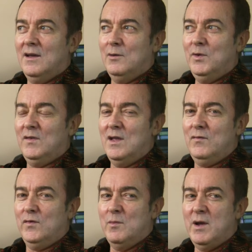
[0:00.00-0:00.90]
I was there
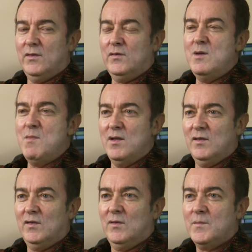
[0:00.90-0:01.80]
for about three
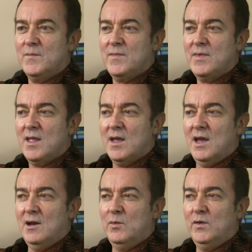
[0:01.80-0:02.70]
months.
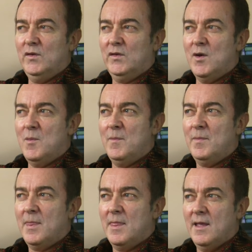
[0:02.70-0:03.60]
And it was, um,
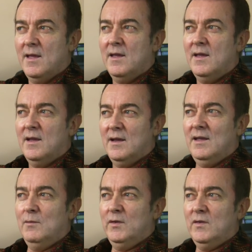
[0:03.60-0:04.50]

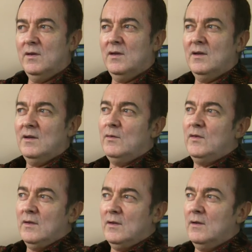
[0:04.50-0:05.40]
it was, a, it
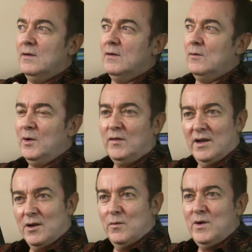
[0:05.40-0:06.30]
was almost
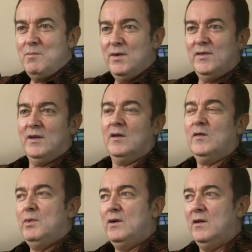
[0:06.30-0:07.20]
like a rebirthing
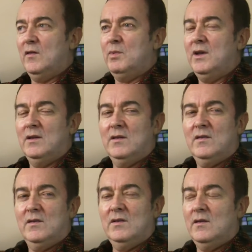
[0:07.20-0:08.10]
experience being in
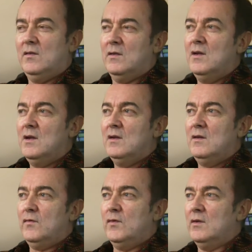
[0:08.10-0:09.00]
this, this
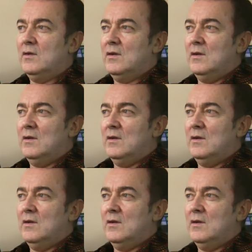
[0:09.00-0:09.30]
different